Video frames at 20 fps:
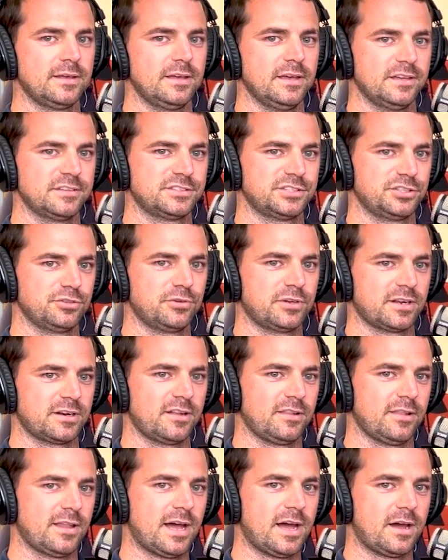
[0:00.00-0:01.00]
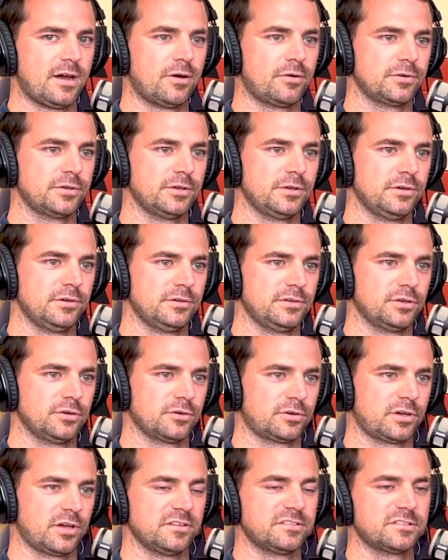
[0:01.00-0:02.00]
is you can allow
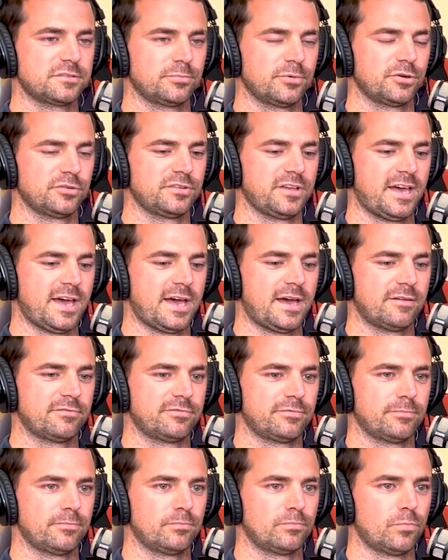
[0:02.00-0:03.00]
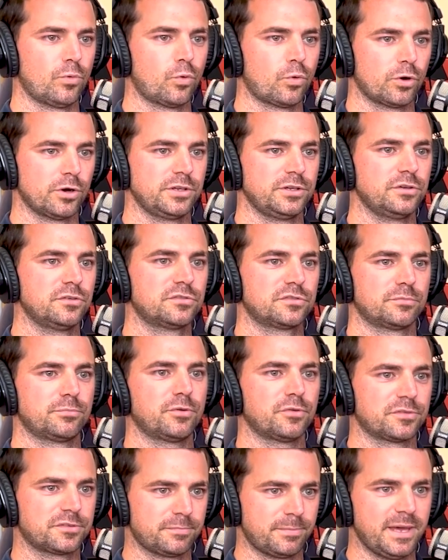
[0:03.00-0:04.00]
your customer to have more
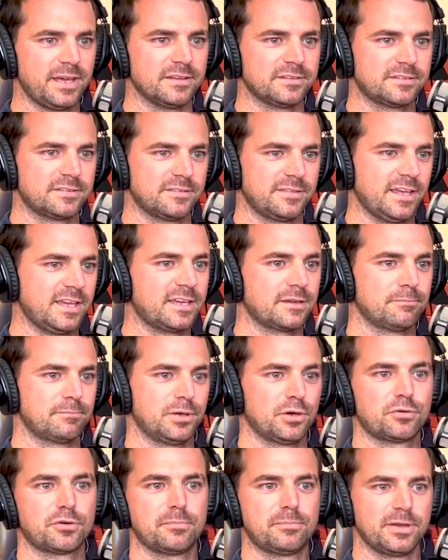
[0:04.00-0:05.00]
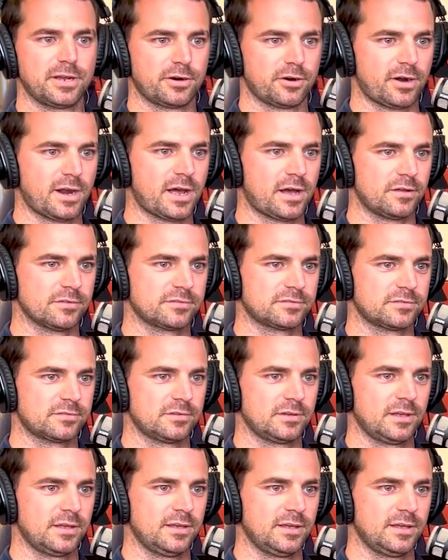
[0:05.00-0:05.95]
usable space. They can build a bigger house.